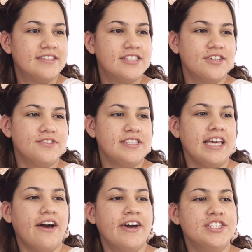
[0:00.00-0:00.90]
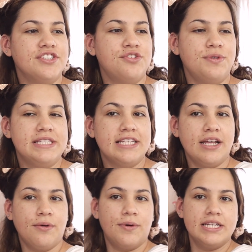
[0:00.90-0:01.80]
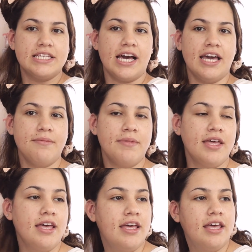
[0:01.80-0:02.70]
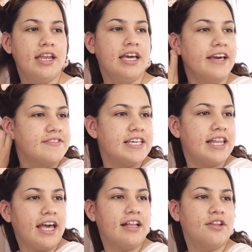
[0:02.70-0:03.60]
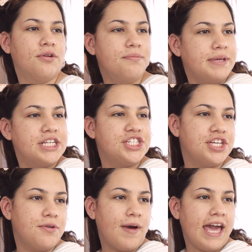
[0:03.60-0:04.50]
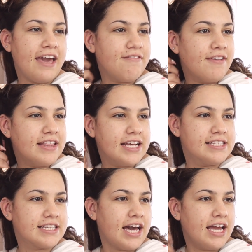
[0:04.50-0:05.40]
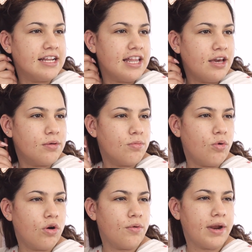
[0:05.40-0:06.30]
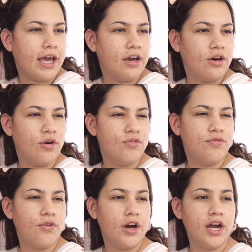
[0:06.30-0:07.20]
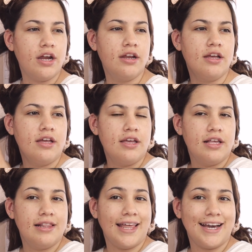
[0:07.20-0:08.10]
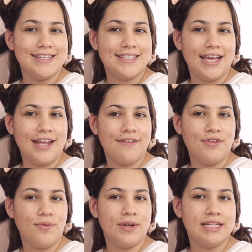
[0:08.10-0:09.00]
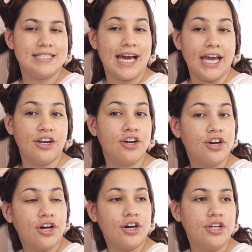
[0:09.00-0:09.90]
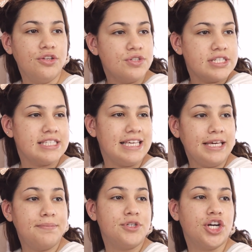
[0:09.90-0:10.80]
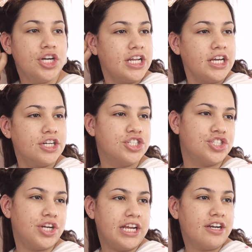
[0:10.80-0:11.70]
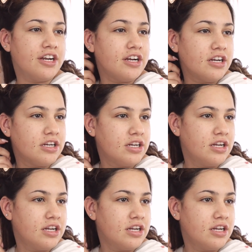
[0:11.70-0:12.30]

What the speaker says: So see how I just twisted it one time, and it gives it like a little beachy wave, and that's kind of like more what I go for. Like I said, if you want a tighter curl, you just keep turning your straightener.